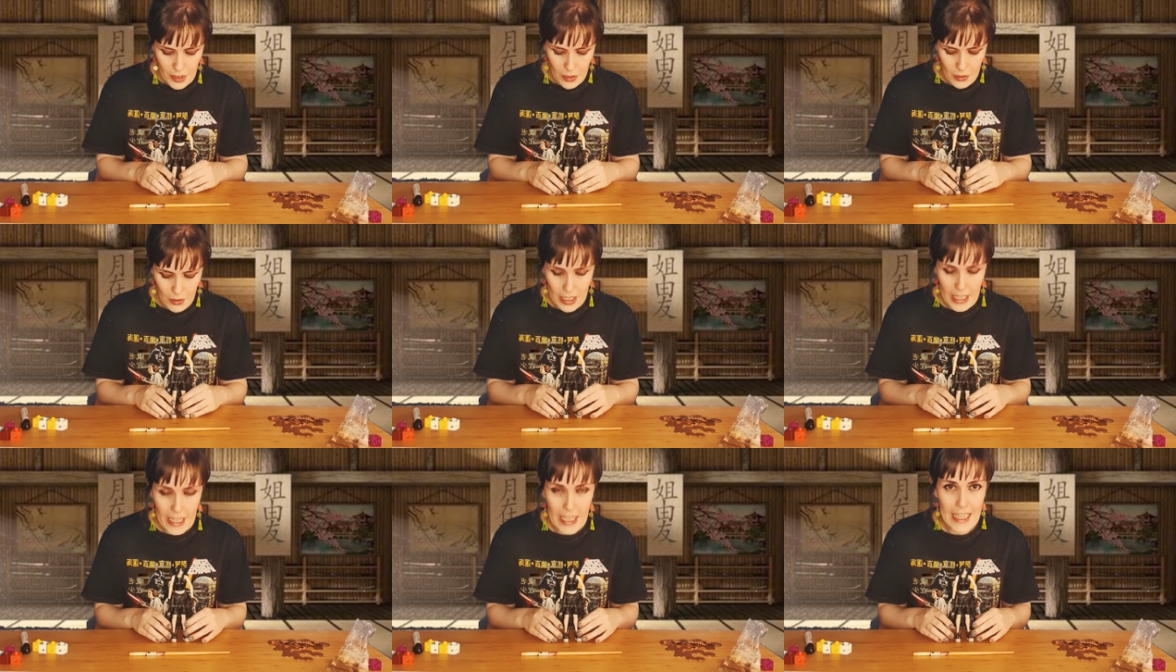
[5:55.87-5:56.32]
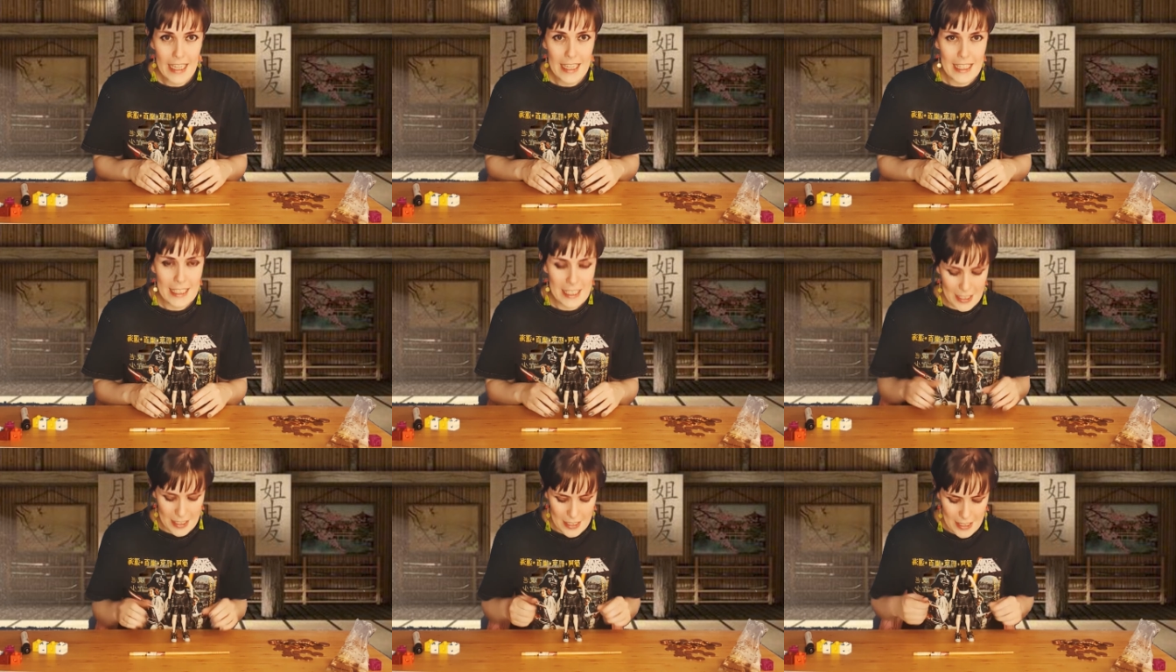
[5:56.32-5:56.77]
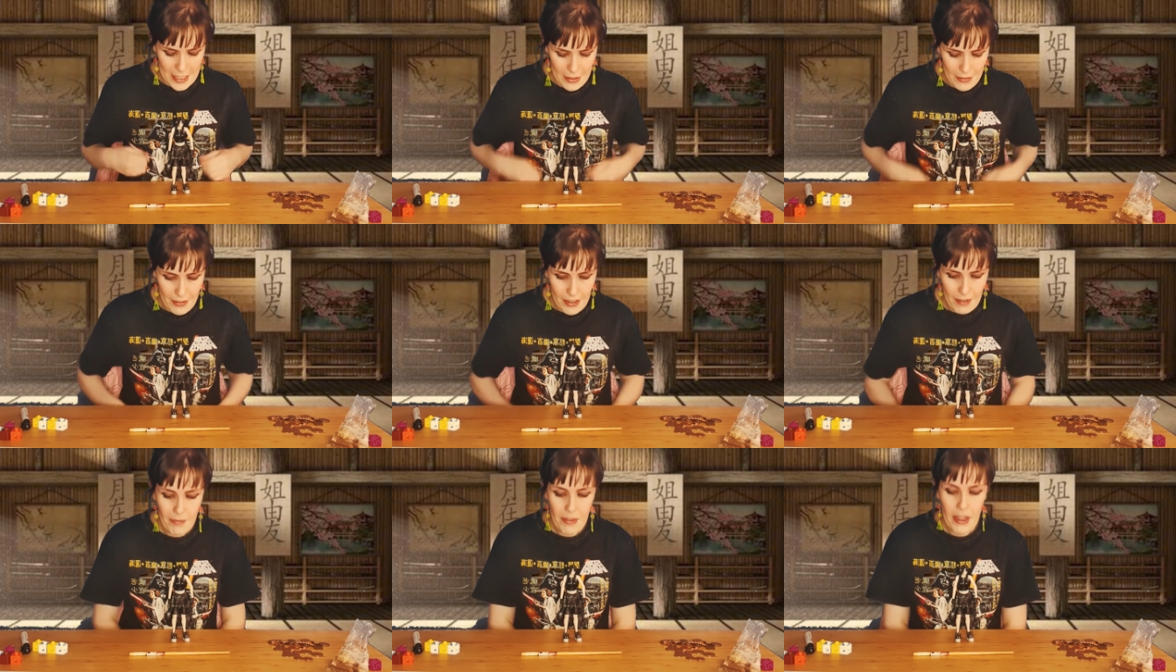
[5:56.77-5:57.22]
Okay, this is
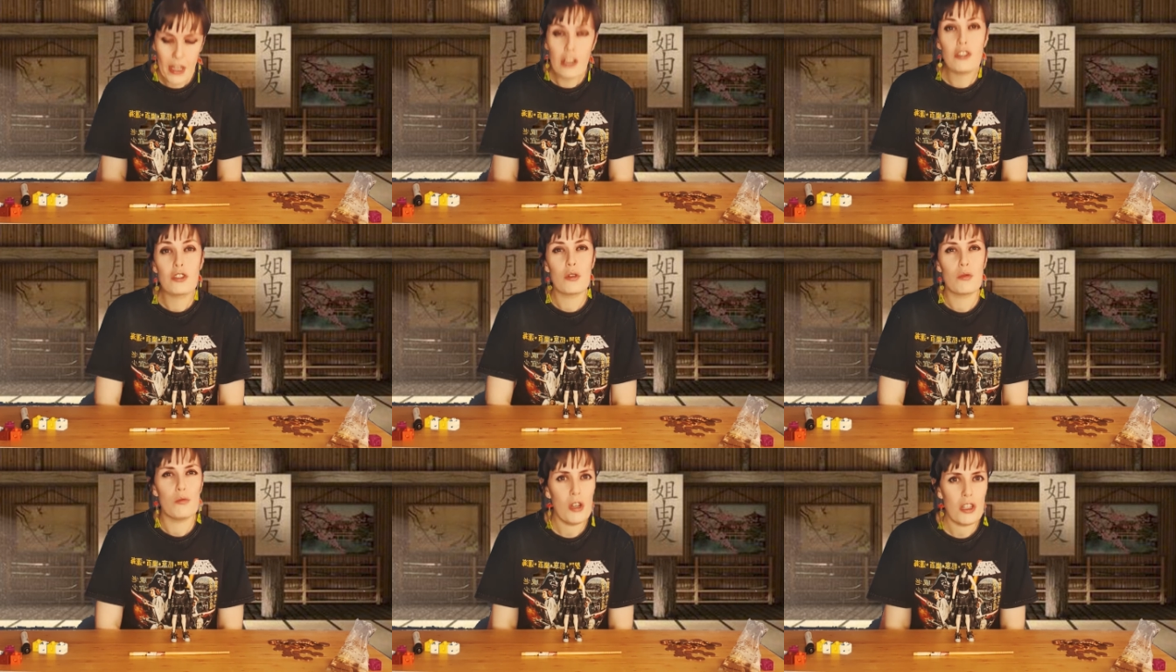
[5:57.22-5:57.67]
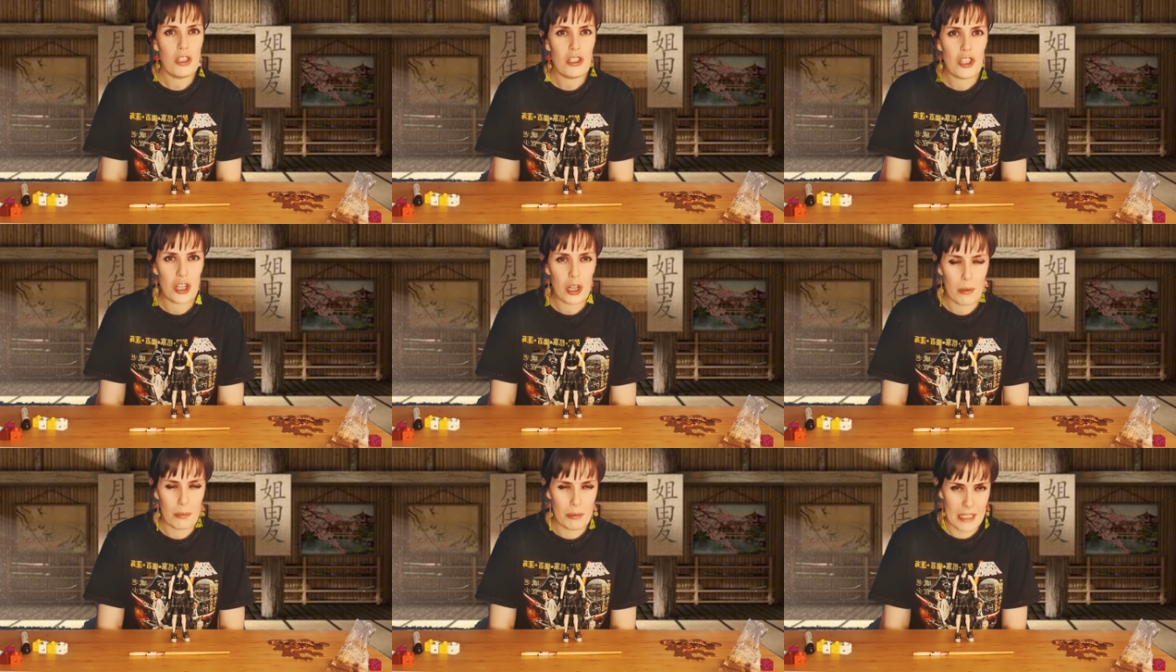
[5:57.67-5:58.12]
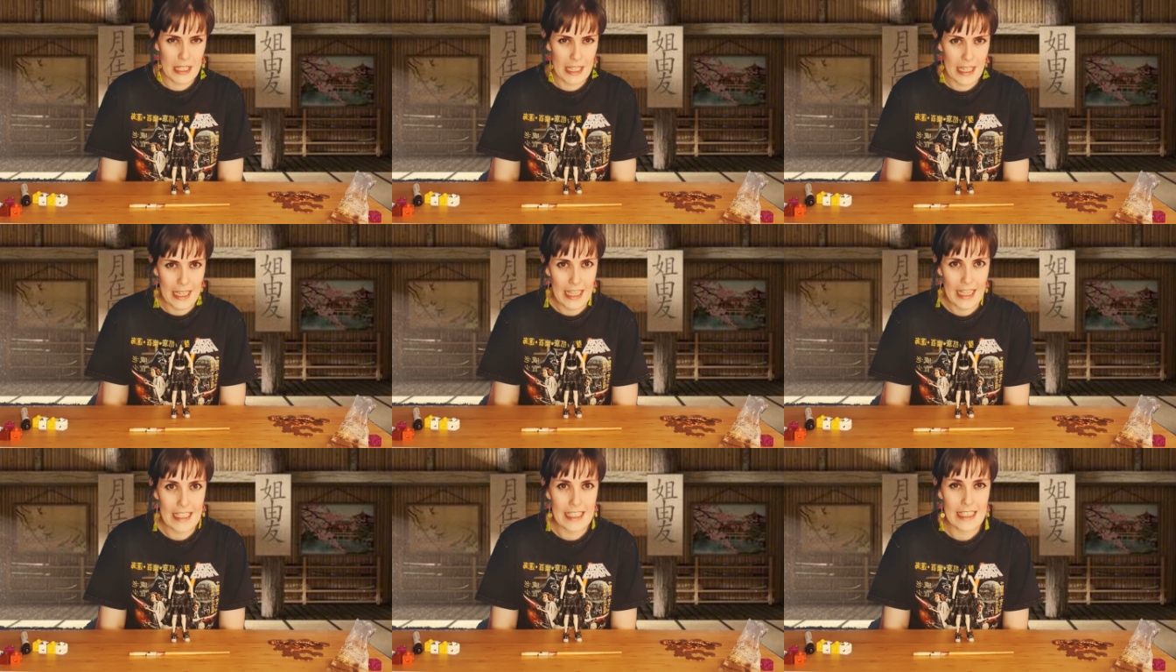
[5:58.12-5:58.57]
Tifa. So 1 chopstick
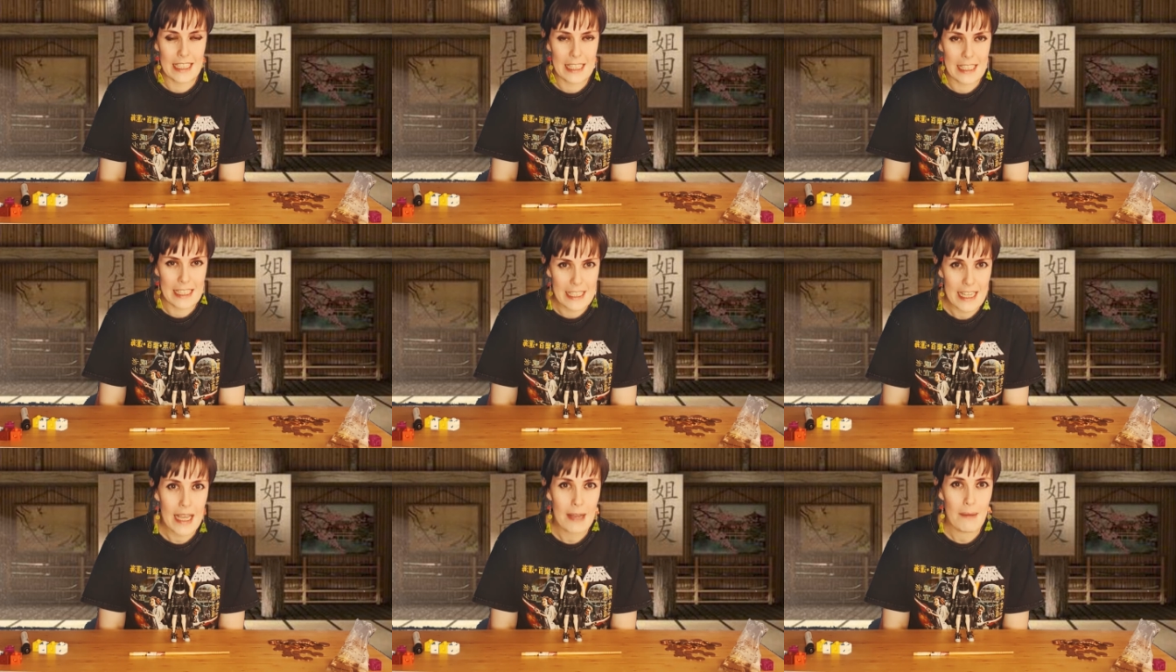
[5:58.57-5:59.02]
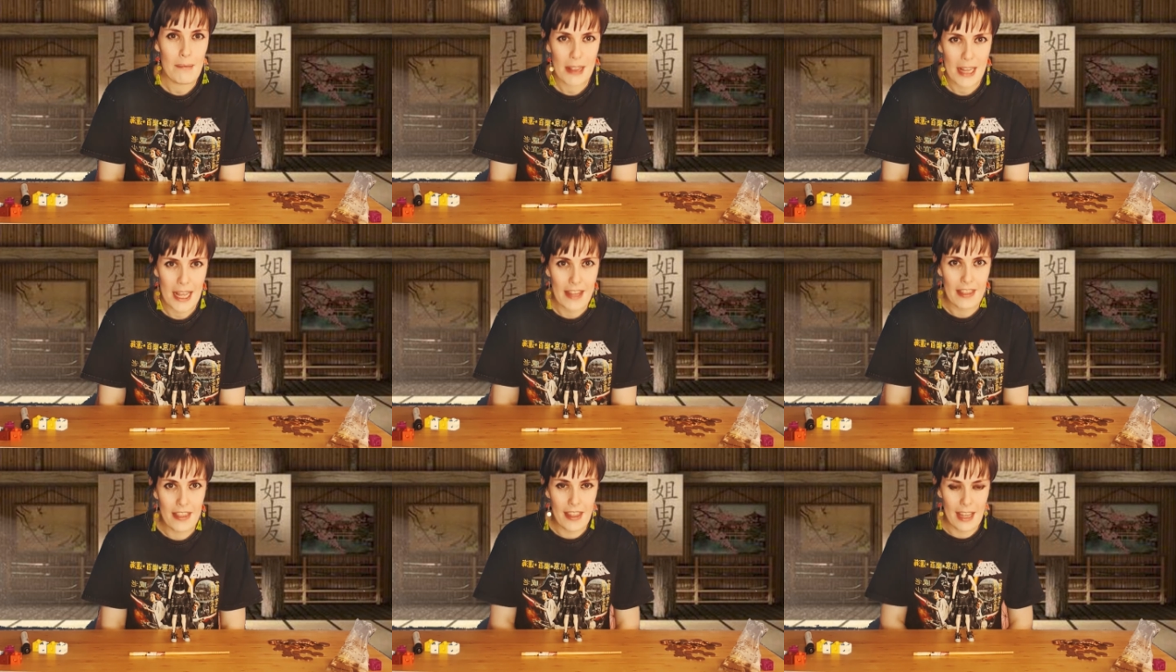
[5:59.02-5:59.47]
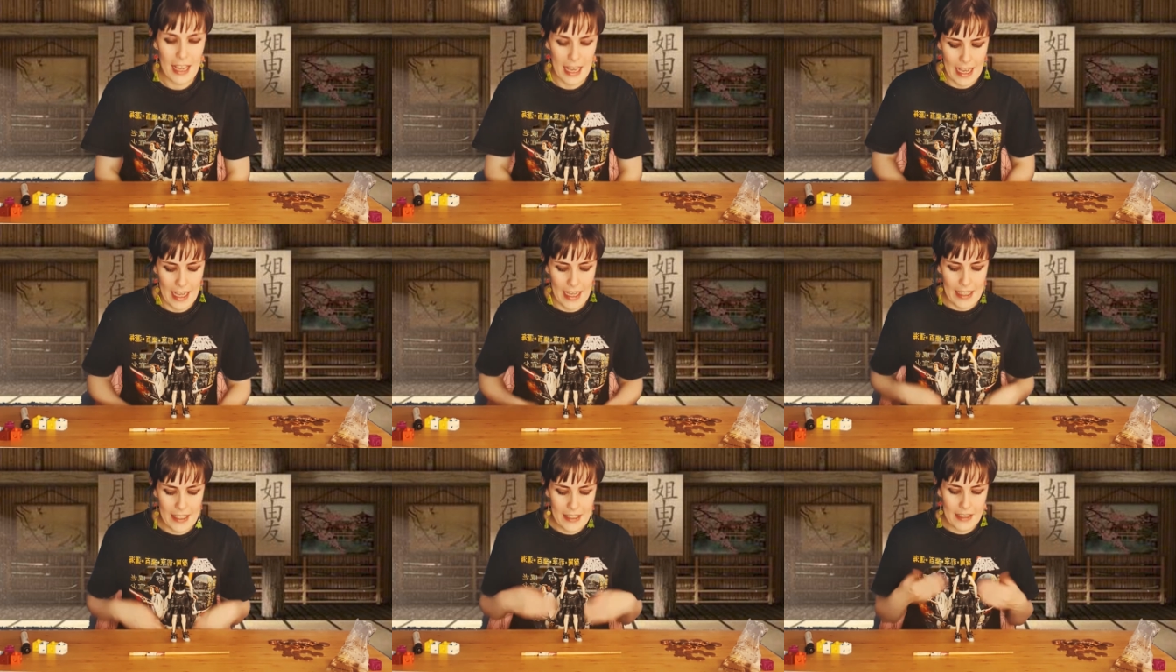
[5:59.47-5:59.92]
is the same length
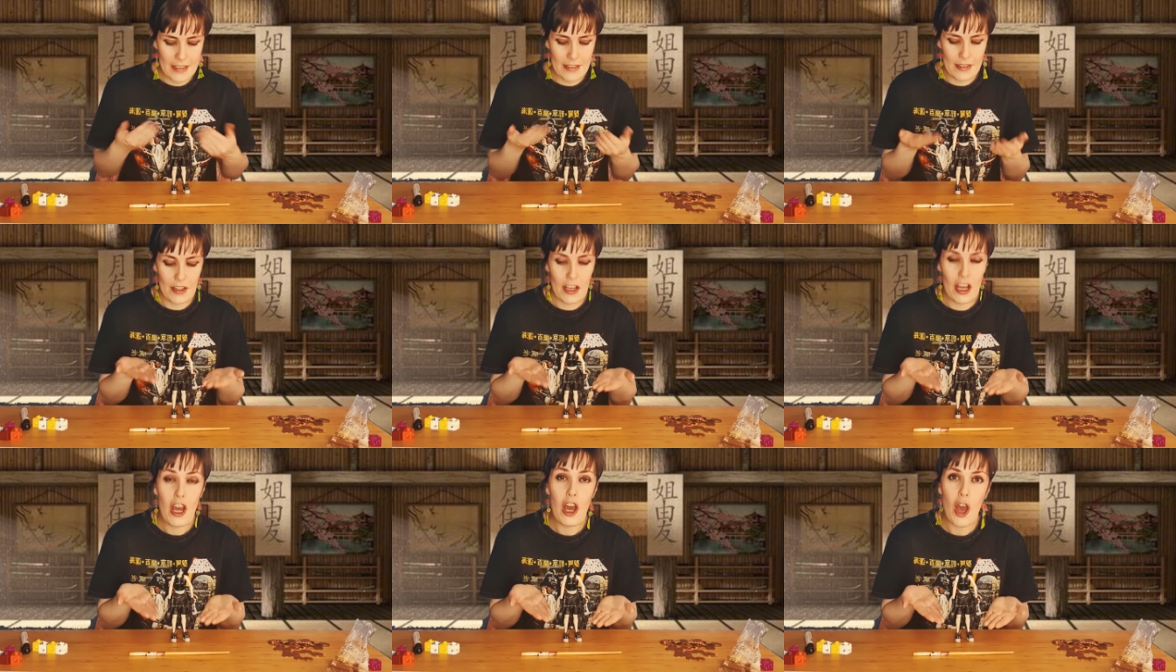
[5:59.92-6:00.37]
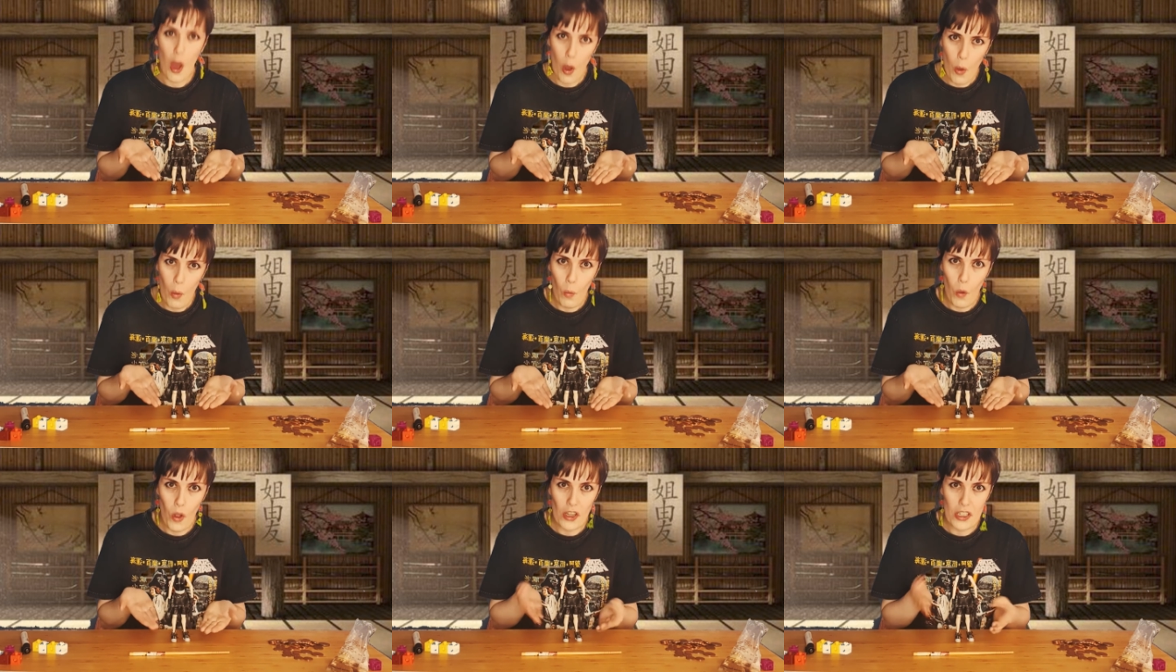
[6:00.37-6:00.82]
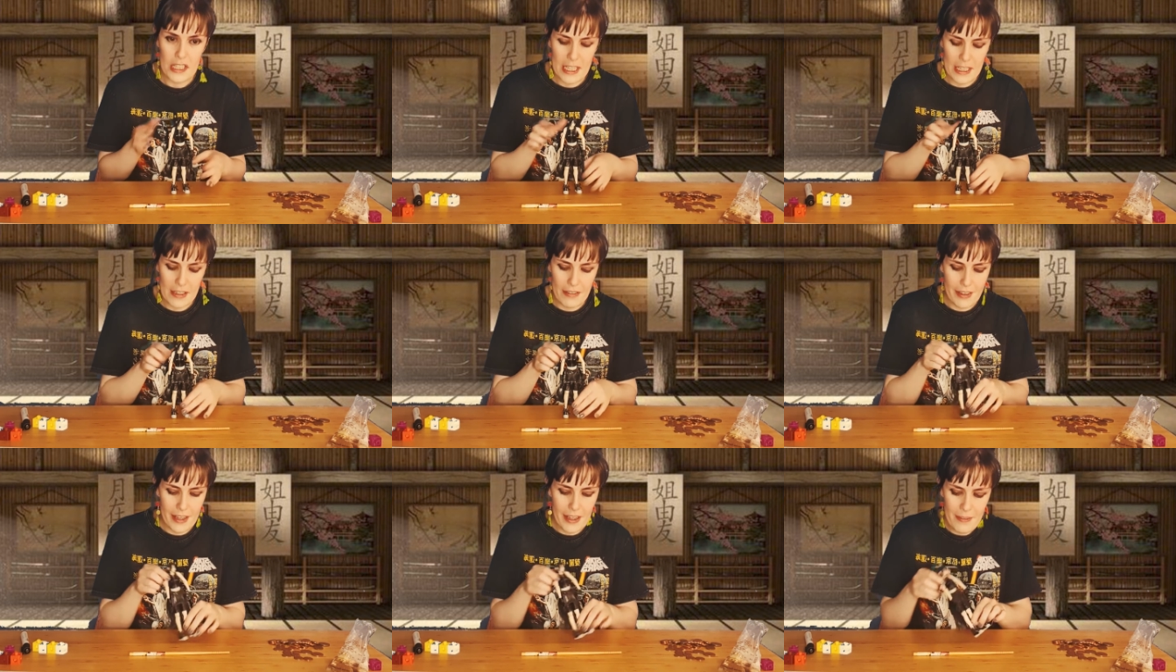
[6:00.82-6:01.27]
as 1
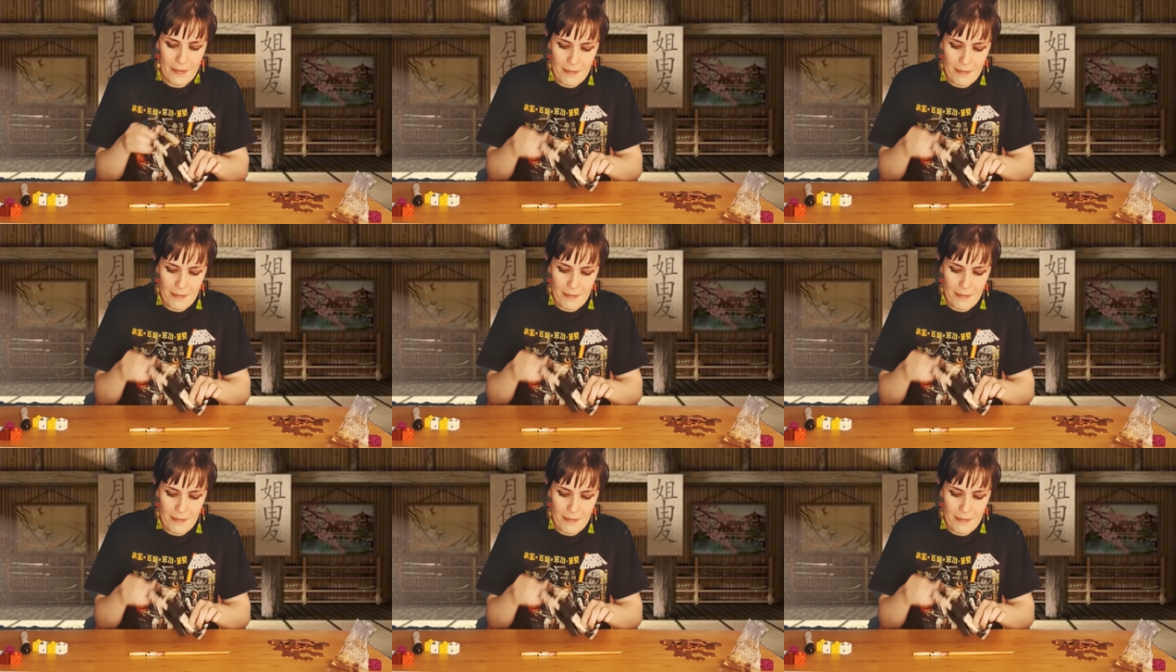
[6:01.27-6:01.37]
Tifa,